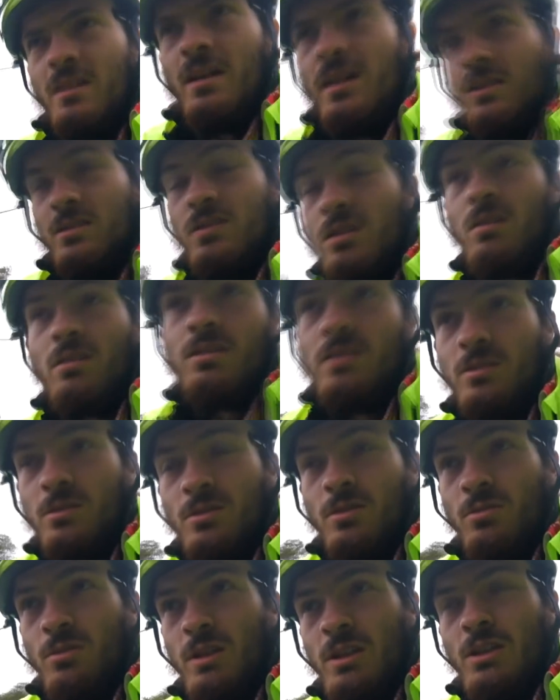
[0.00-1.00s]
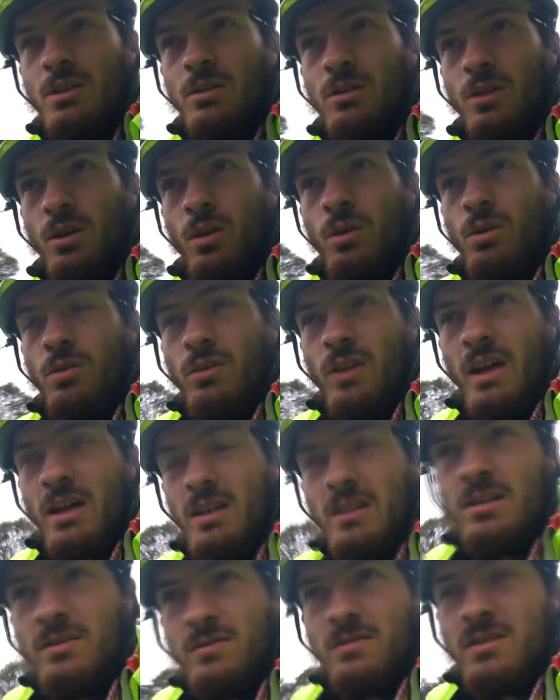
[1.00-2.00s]
and Doris was a really good cook that
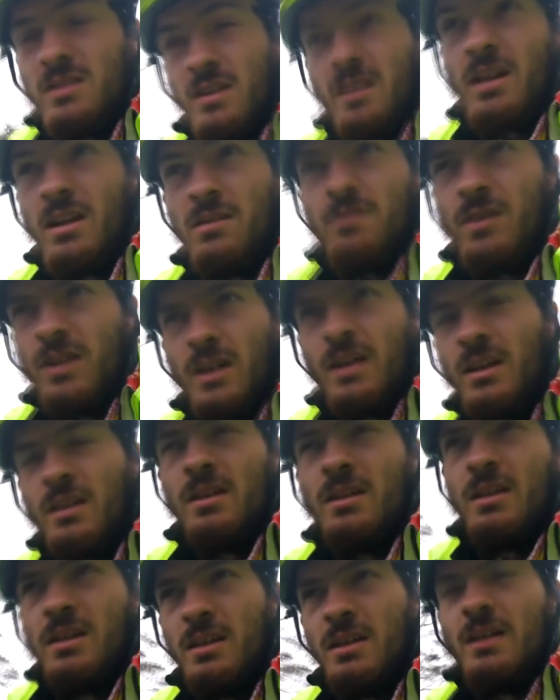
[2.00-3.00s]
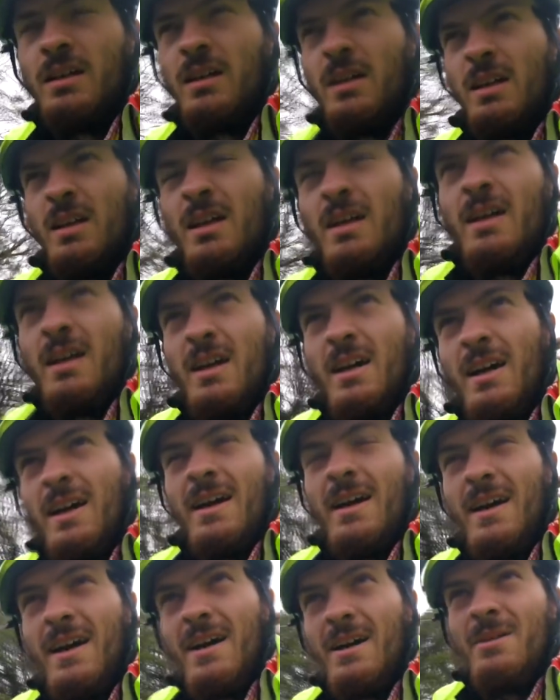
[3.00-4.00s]
is that evening.
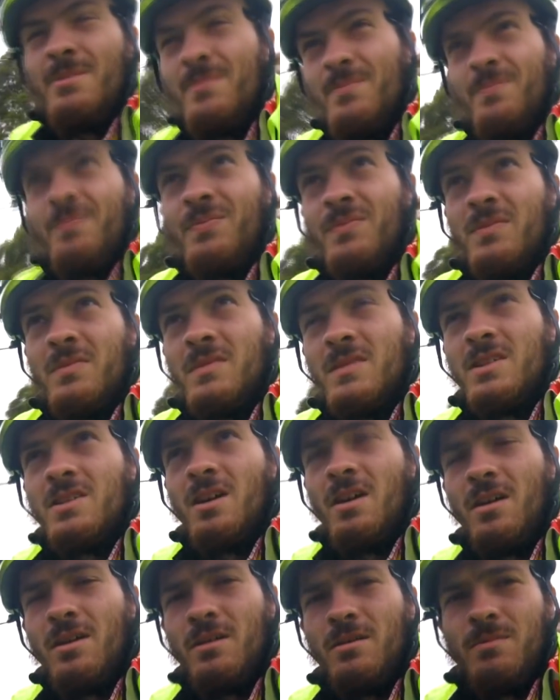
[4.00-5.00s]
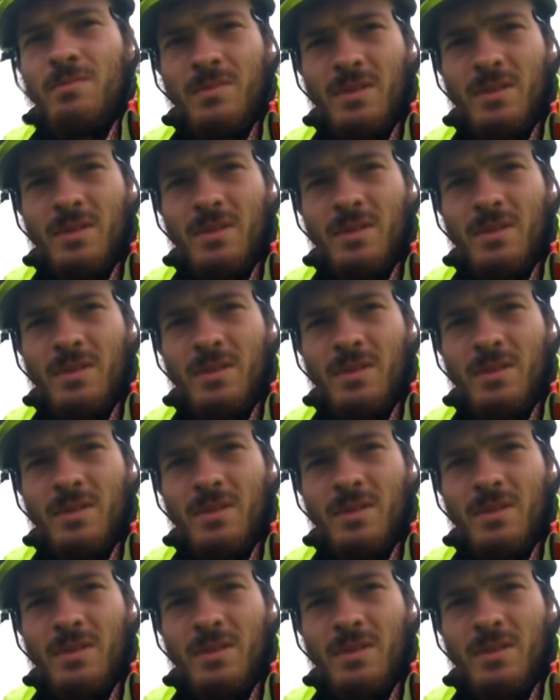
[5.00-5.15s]
Um, so,